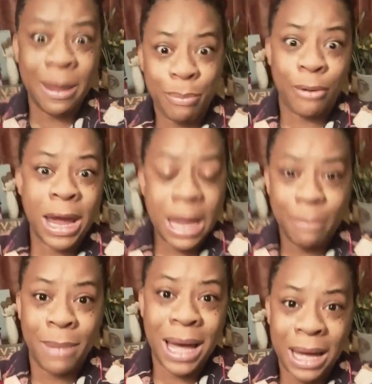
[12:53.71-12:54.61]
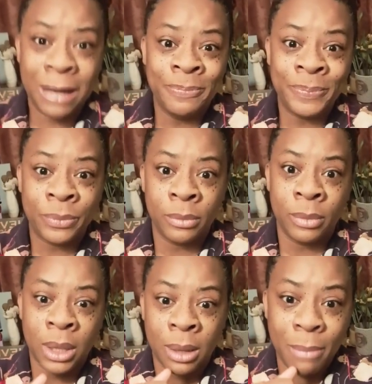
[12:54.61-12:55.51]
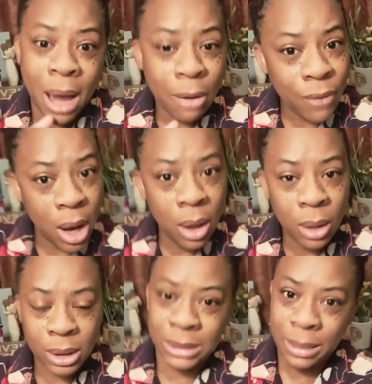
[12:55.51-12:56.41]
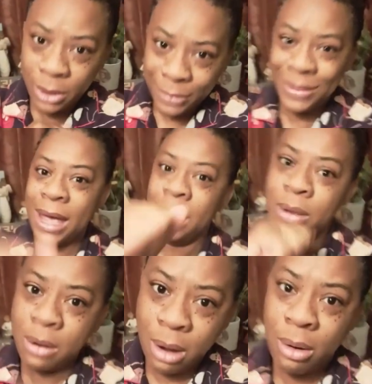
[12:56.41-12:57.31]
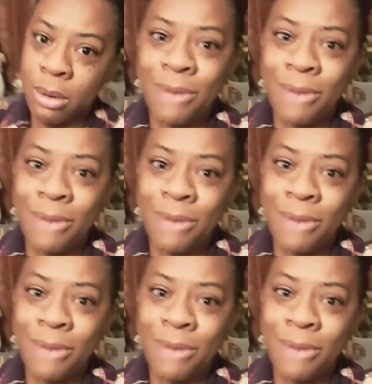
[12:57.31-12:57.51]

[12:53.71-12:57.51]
"This show trades on vulnerability," she said. "Why are we here